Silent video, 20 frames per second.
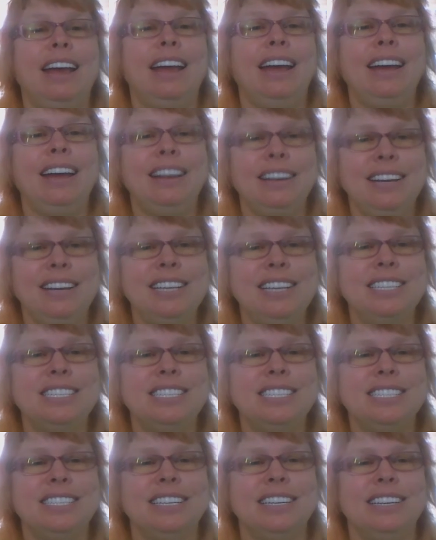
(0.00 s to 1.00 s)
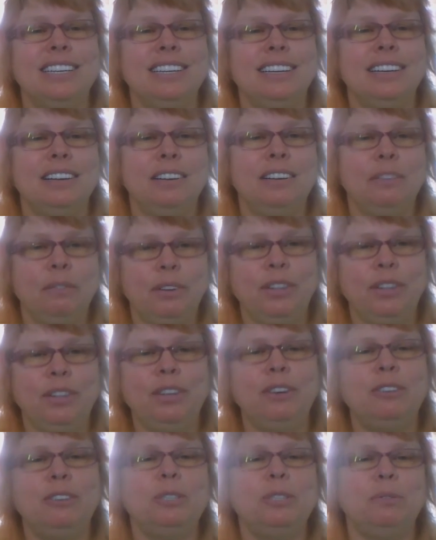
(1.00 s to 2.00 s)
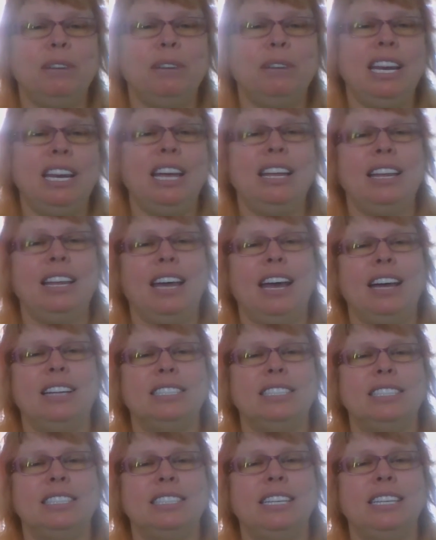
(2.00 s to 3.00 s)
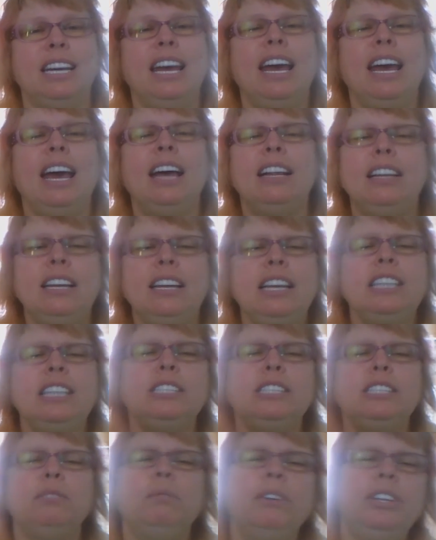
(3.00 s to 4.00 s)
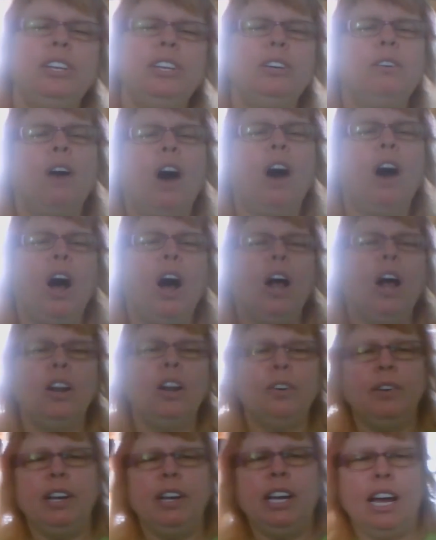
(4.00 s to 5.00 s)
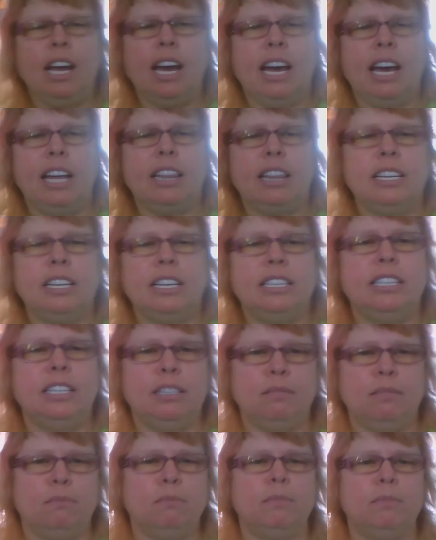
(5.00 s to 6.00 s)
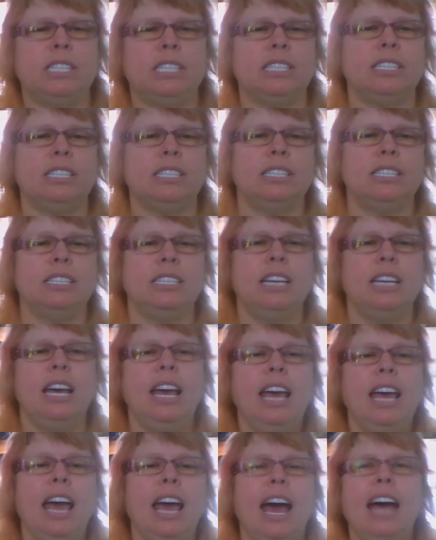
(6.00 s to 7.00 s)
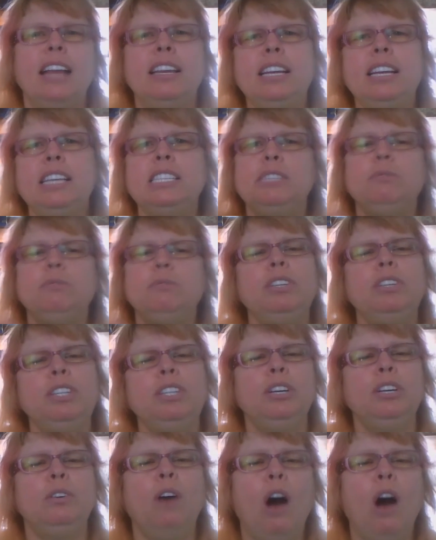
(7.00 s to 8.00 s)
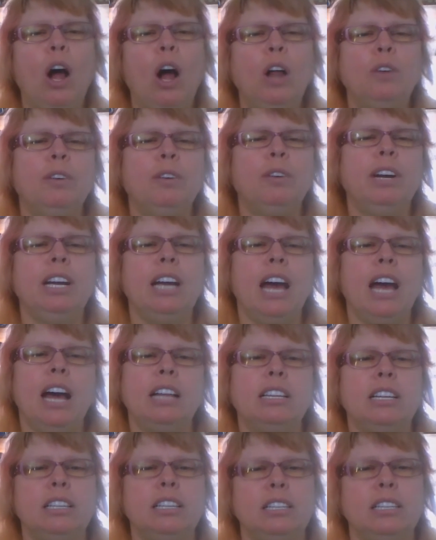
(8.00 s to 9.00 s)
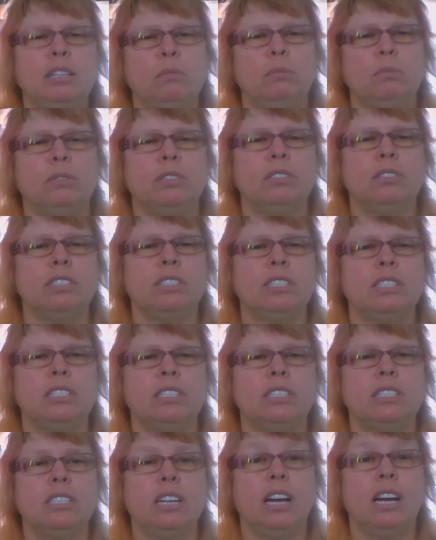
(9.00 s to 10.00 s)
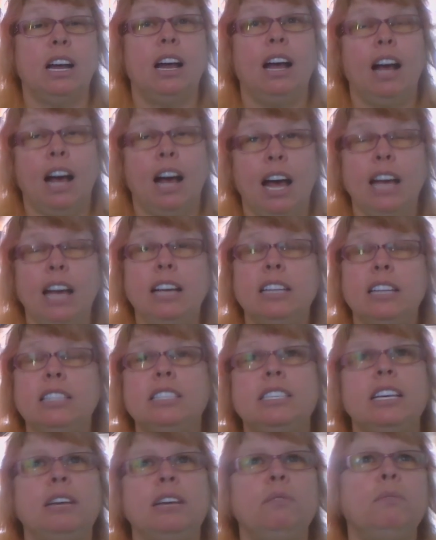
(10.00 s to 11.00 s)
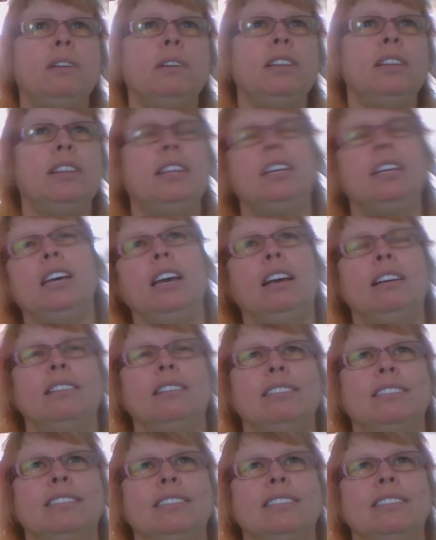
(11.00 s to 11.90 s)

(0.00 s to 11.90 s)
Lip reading: At least with you tweeting that, at least with you hollering at the Dems, at least with you hollering at the liberals, I can say one thing.